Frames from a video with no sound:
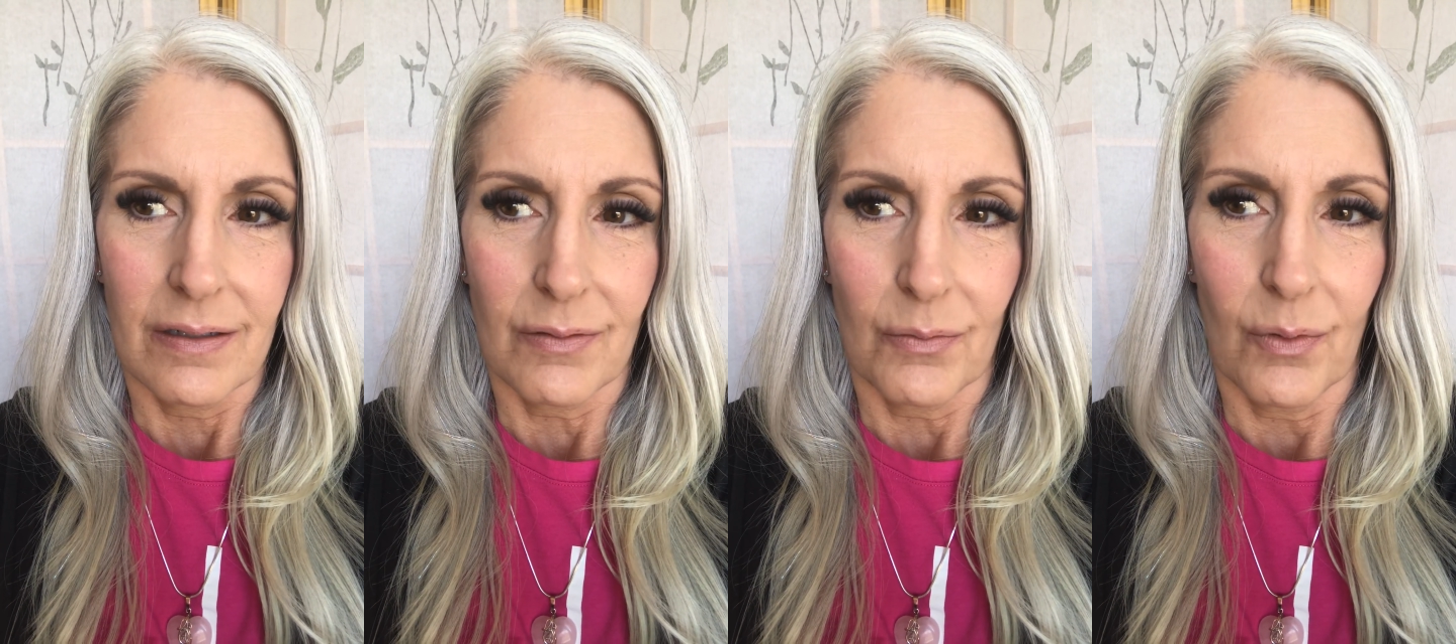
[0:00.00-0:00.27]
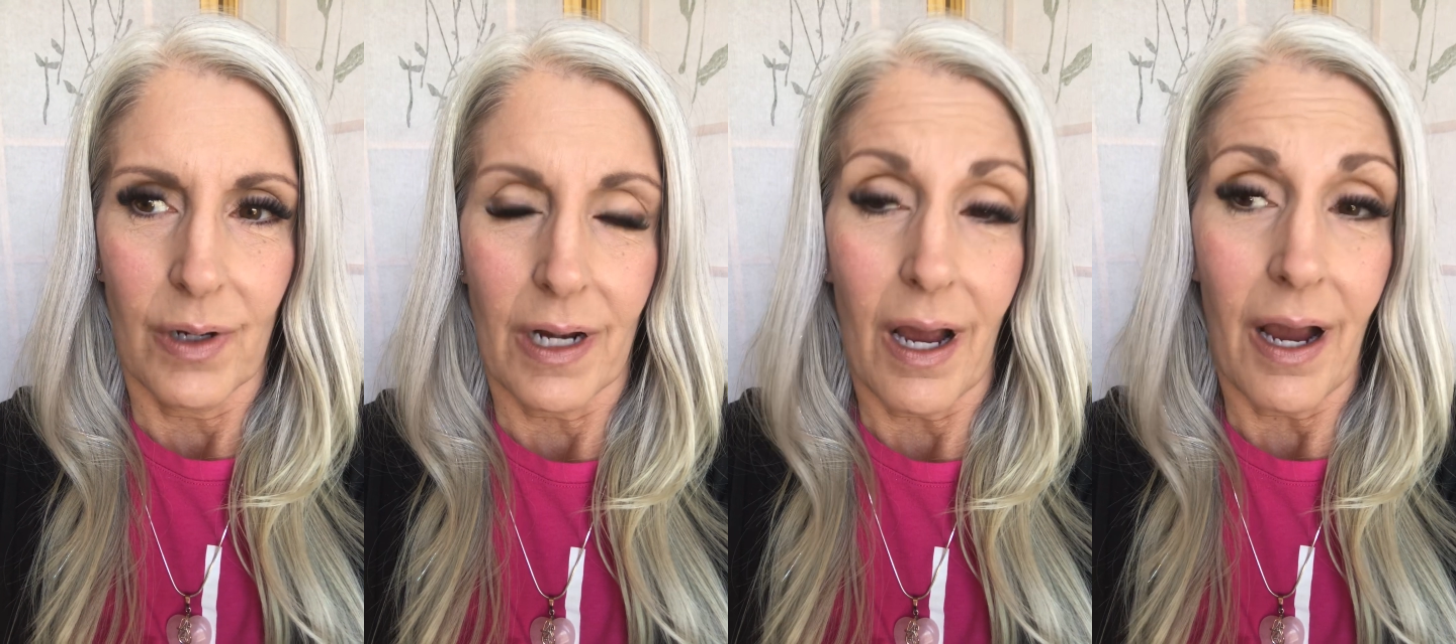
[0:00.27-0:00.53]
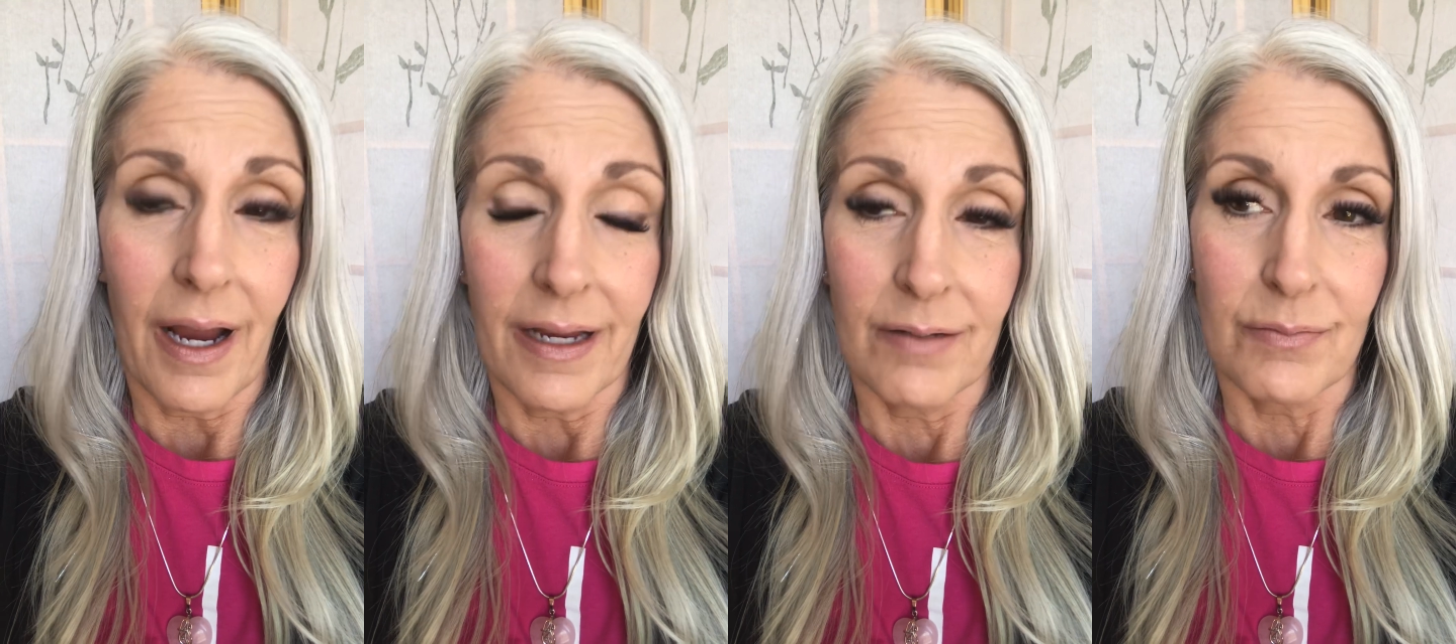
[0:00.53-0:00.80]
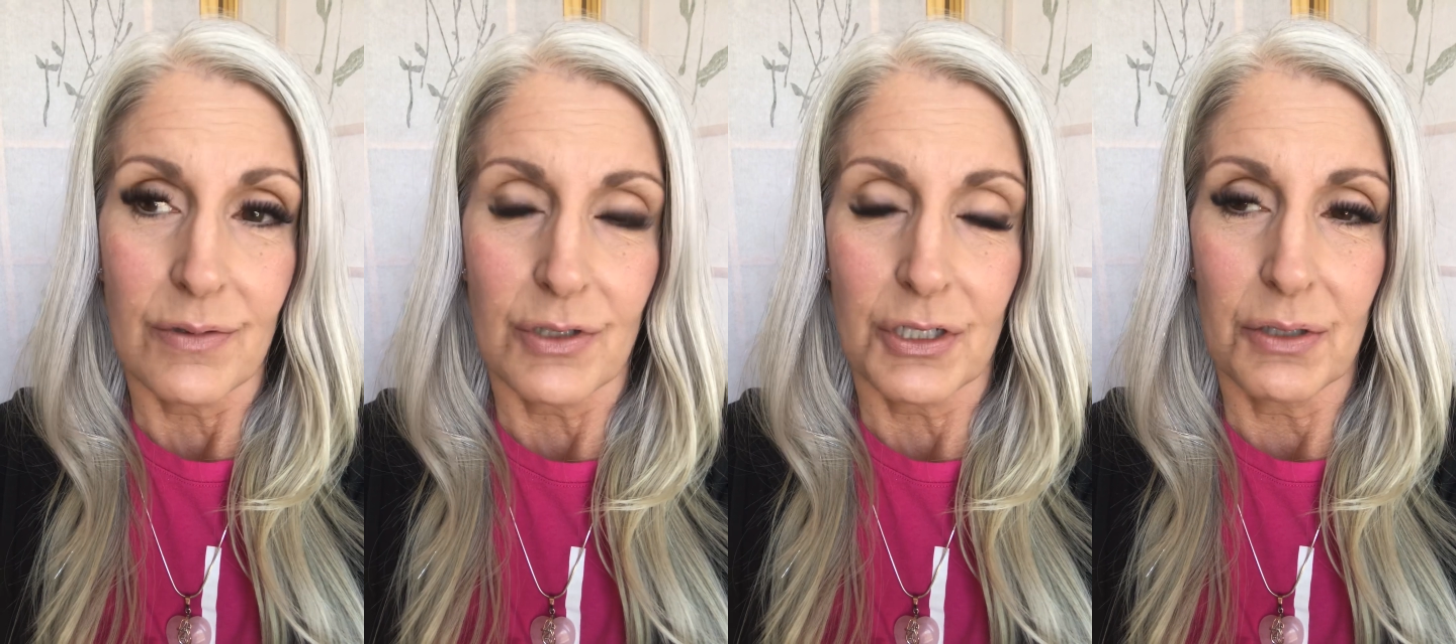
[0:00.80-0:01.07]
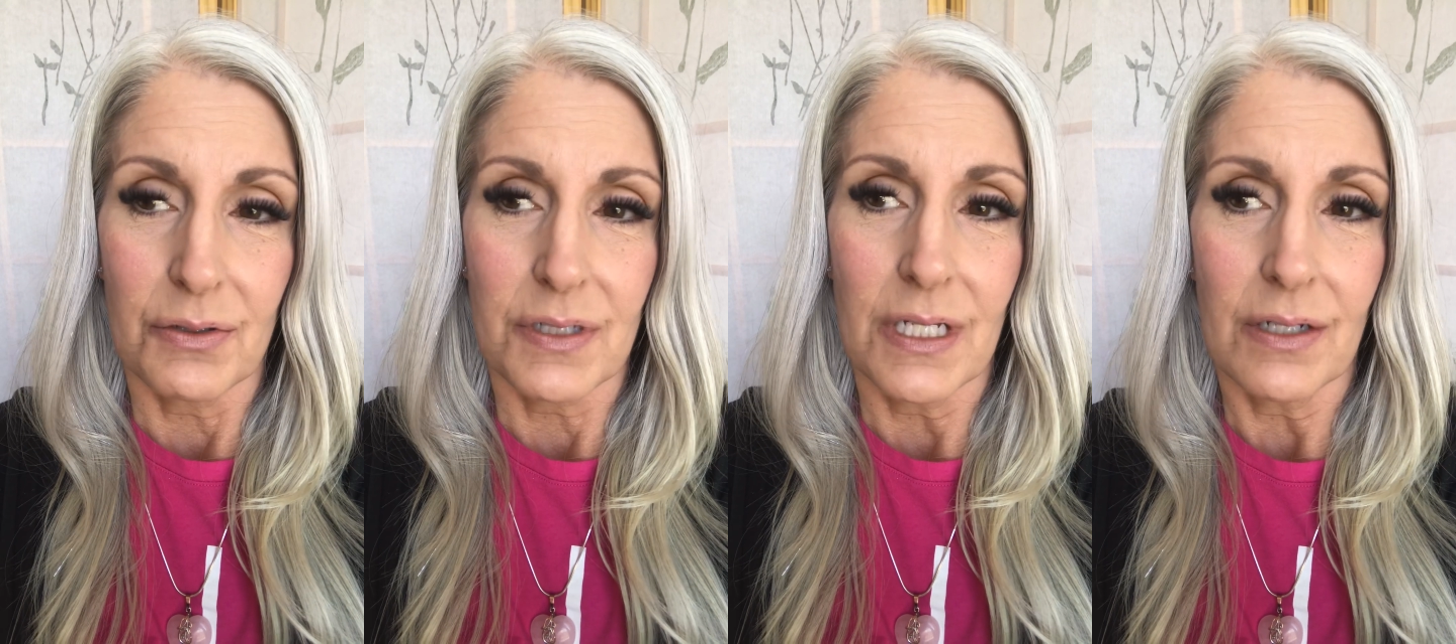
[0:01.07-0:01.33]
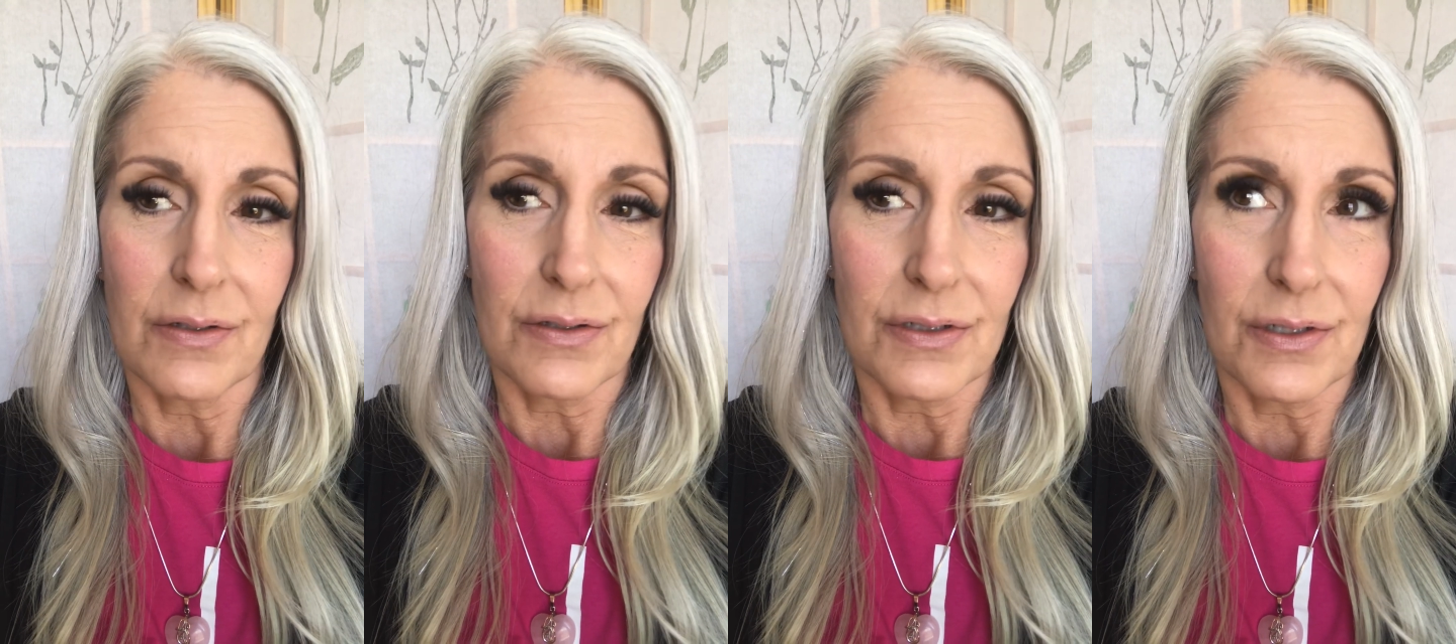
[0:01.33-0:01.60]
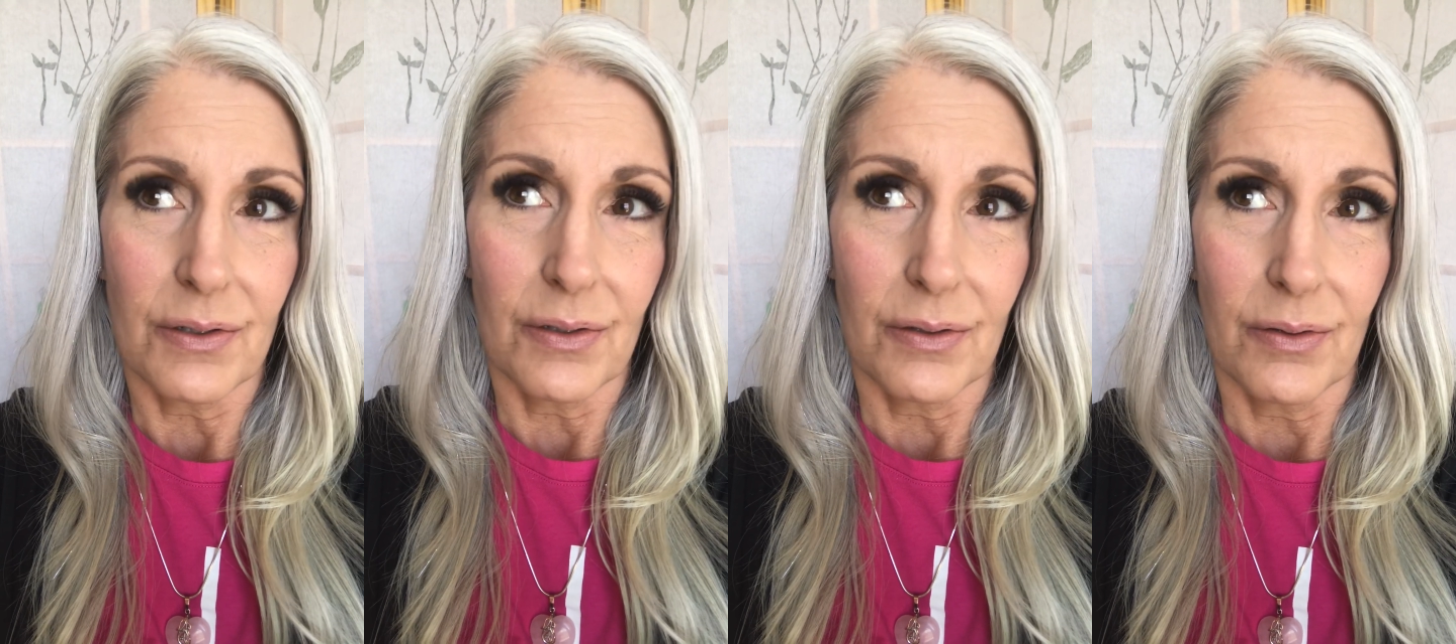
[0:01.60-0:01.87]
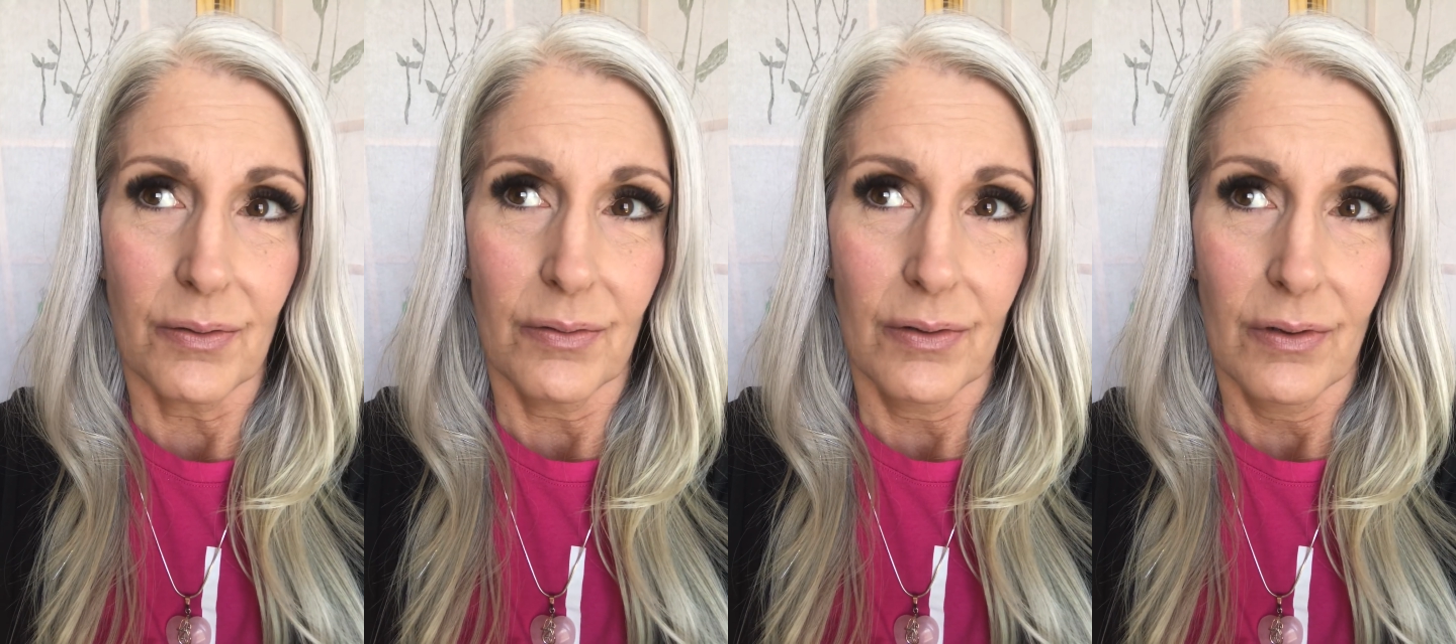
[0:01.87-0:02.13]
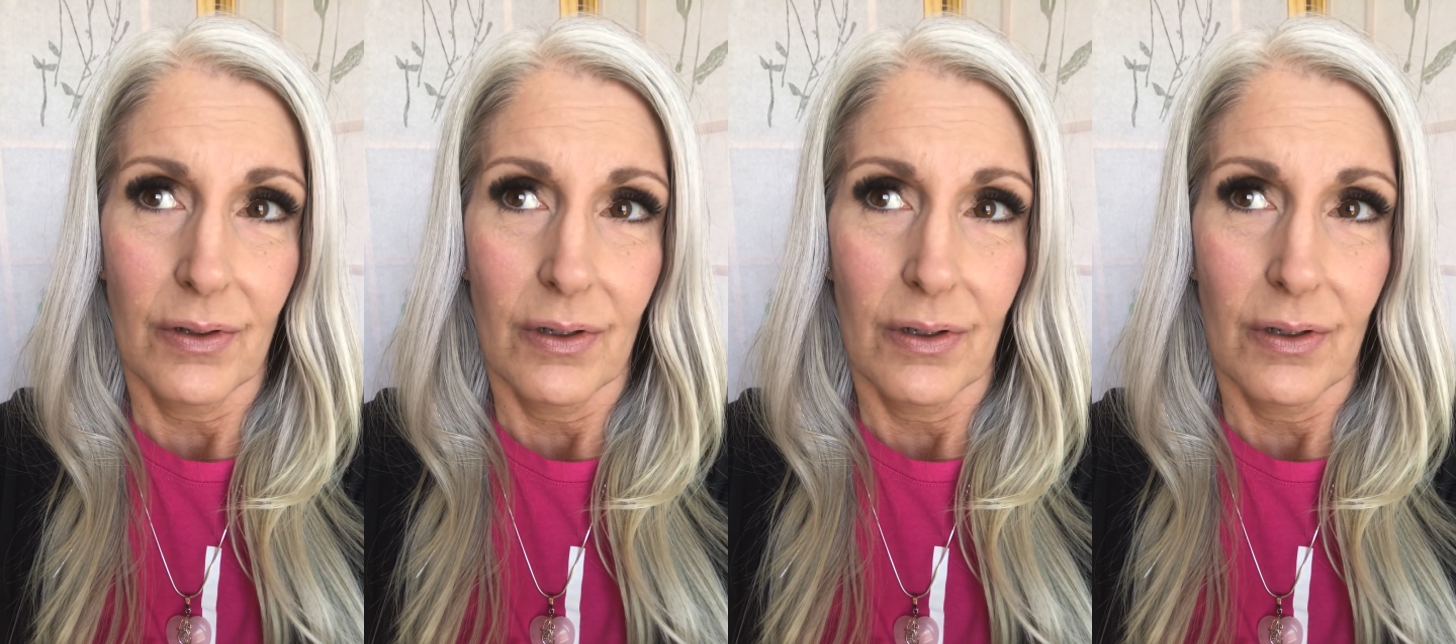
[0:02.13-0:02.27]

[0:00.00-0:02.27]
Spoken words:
what I'm choosing to do